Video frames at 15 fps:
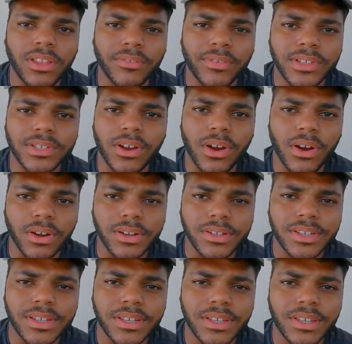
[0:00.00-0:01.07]
of us
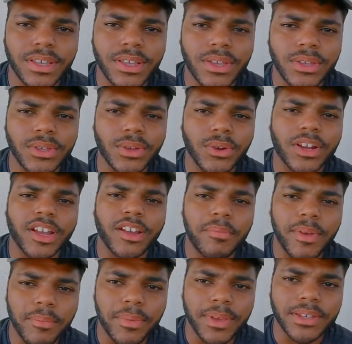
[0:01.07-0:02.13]
aren't, your
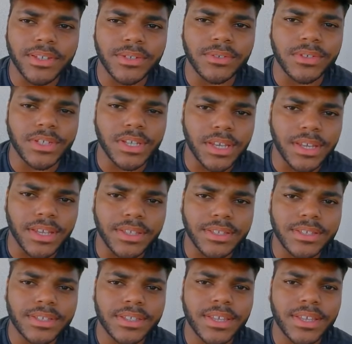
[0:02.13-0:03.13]
commitment to genius